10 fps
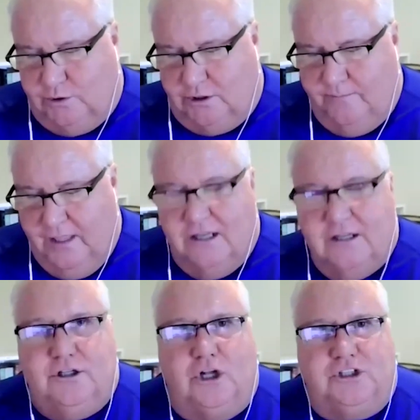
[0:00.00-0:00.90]
for
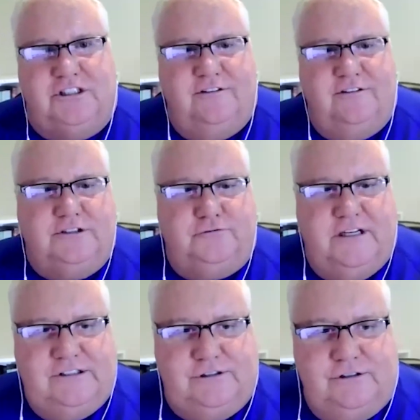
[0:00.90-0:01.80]
launching
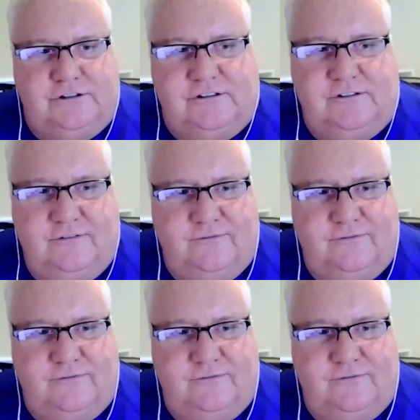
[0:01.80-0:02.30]
fundraisers